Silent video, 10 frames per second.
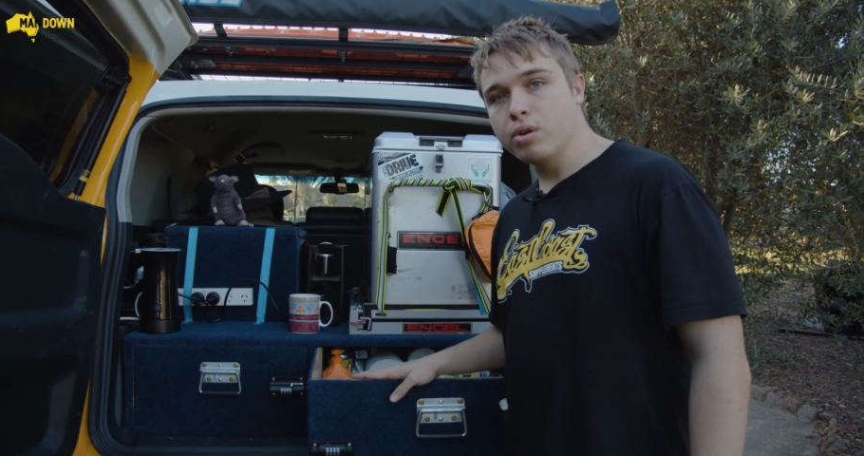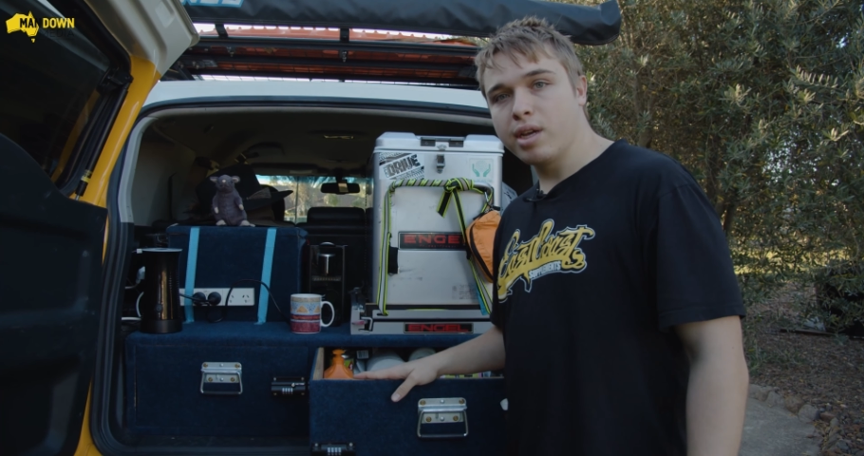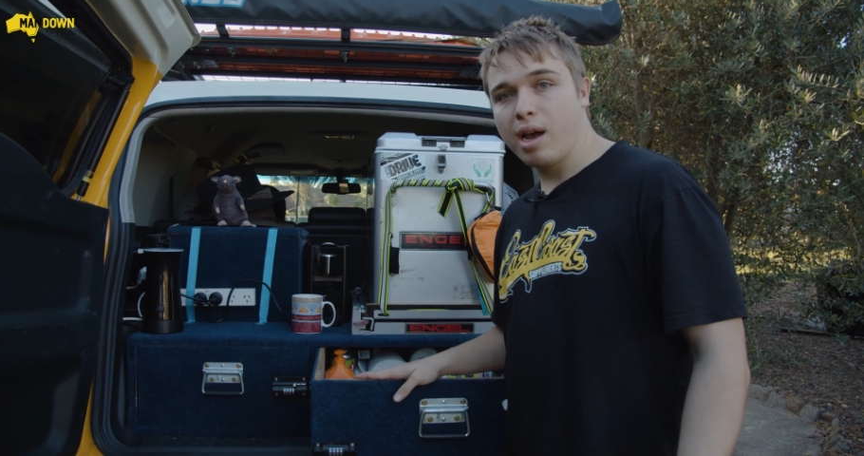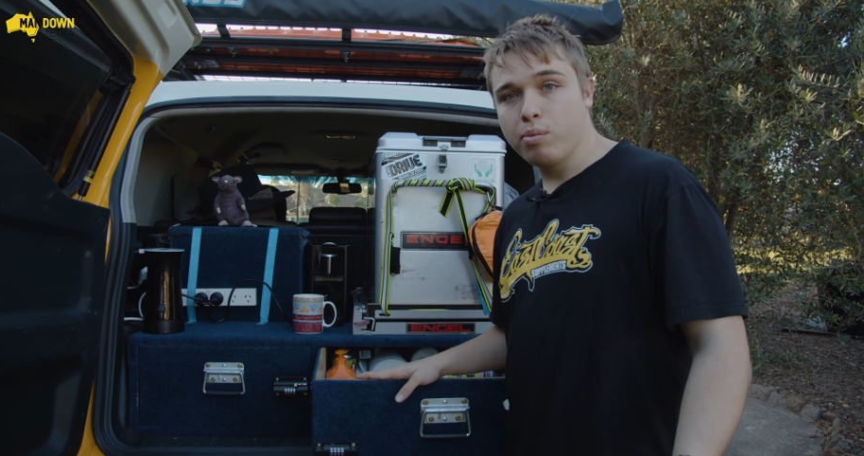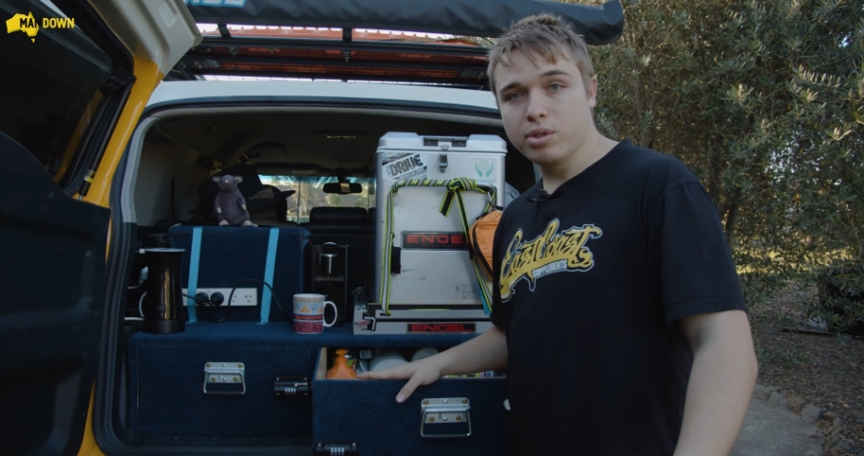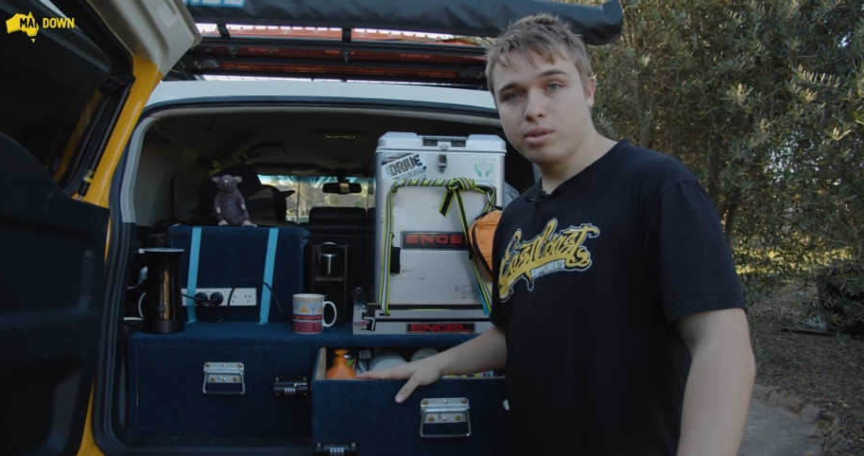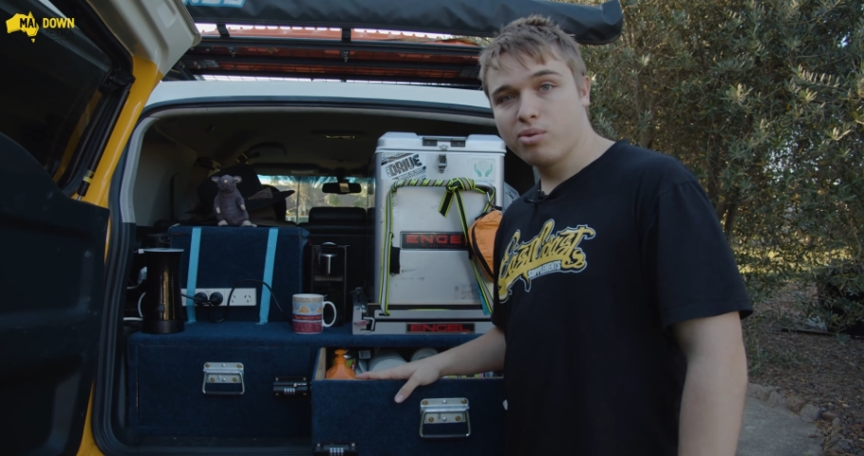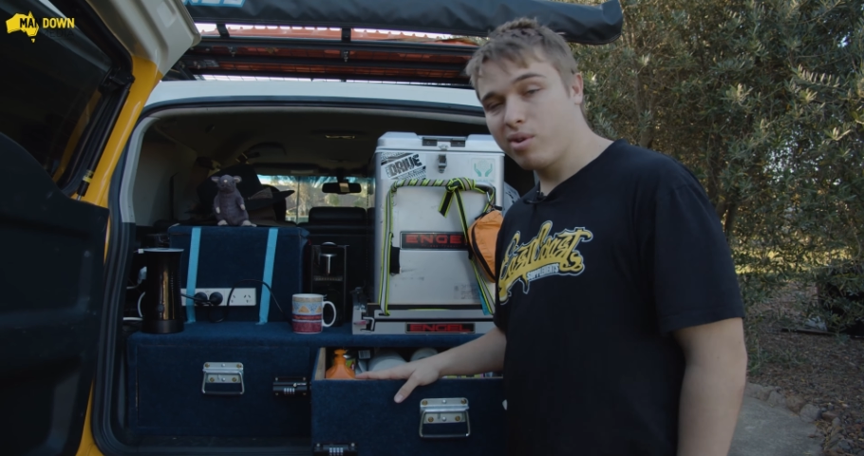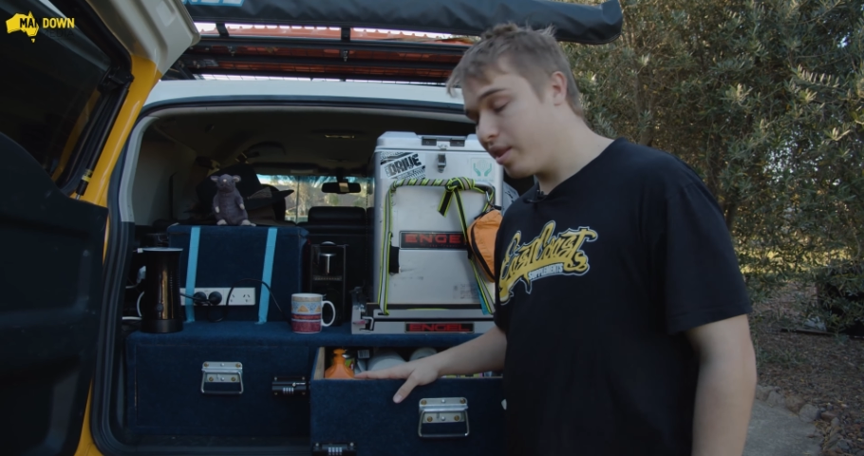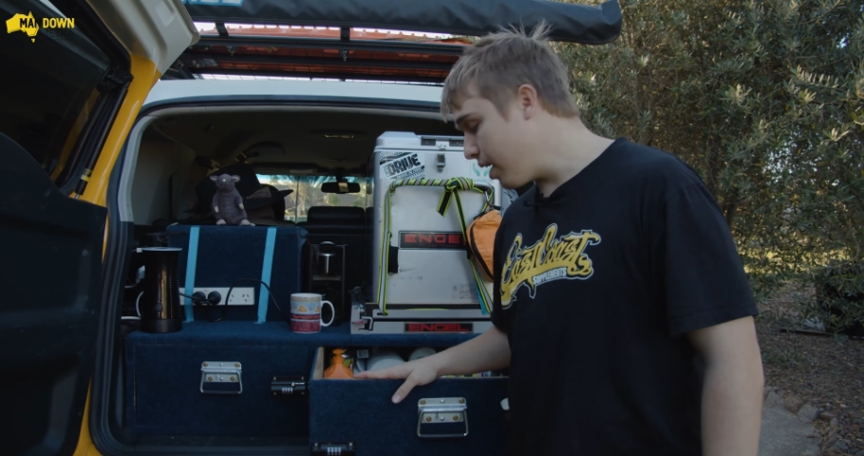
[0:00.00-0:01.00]
looking at was
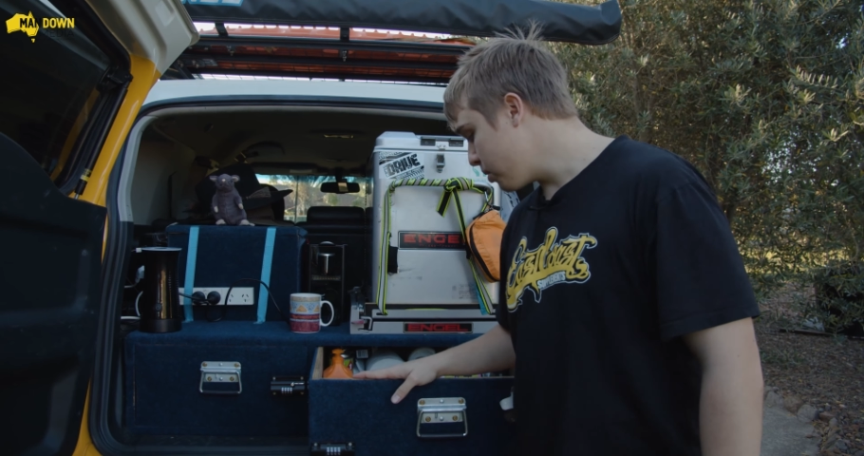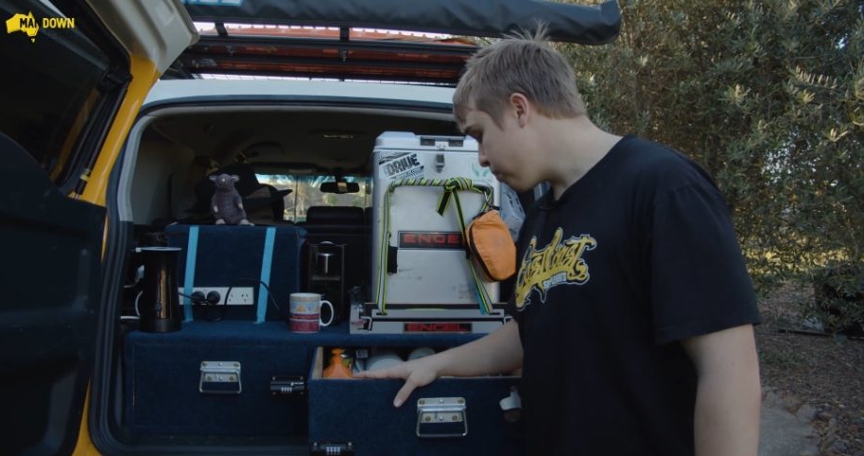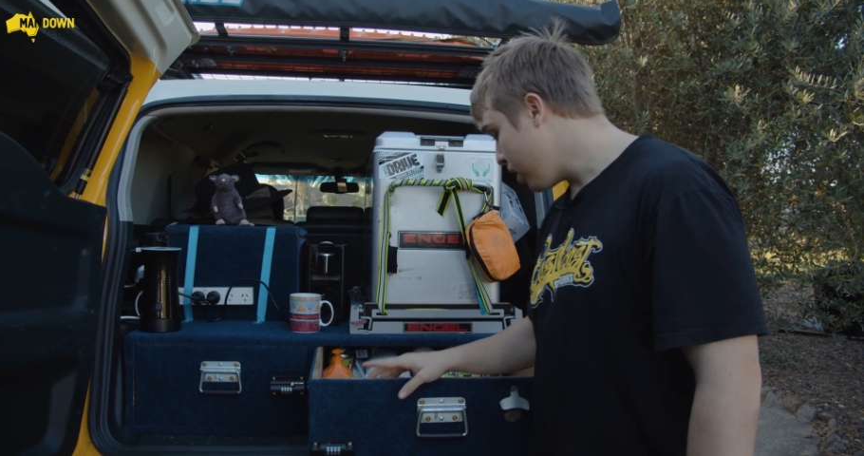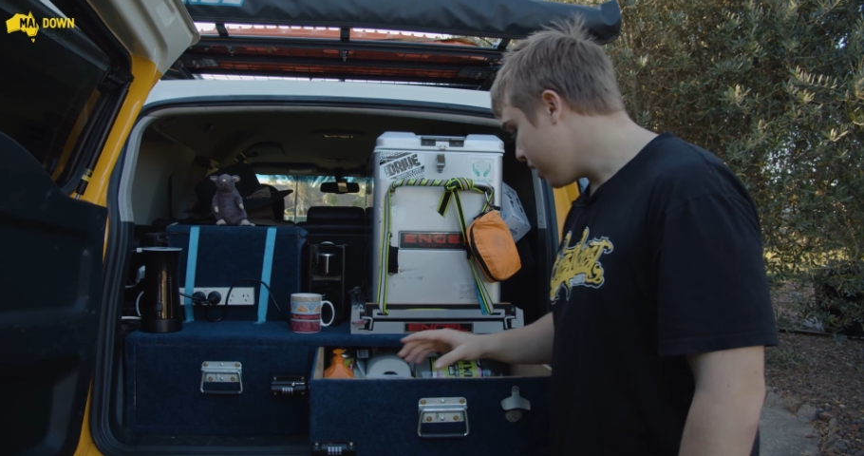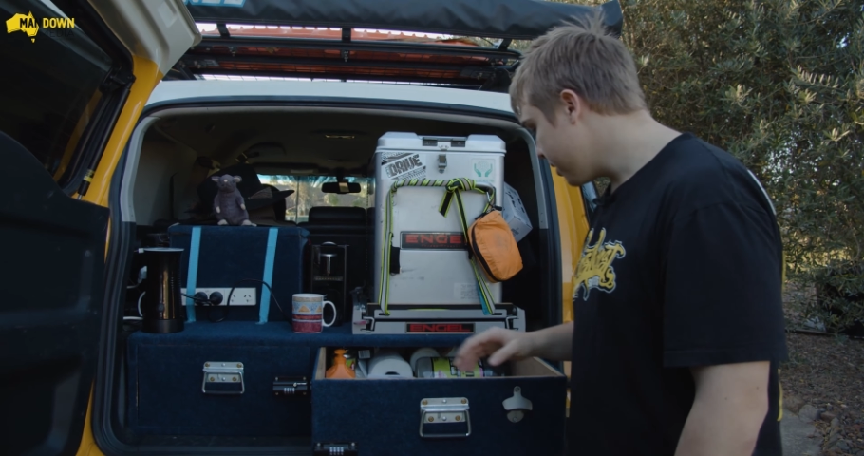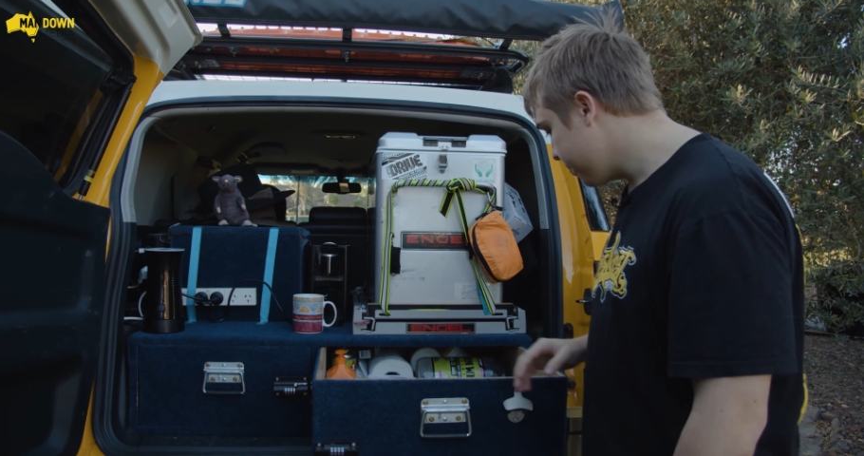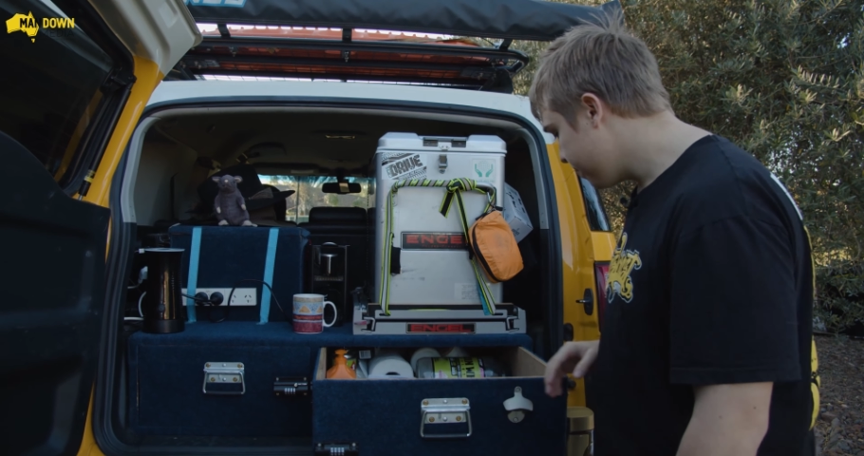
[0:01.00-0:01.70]
3,000 plus.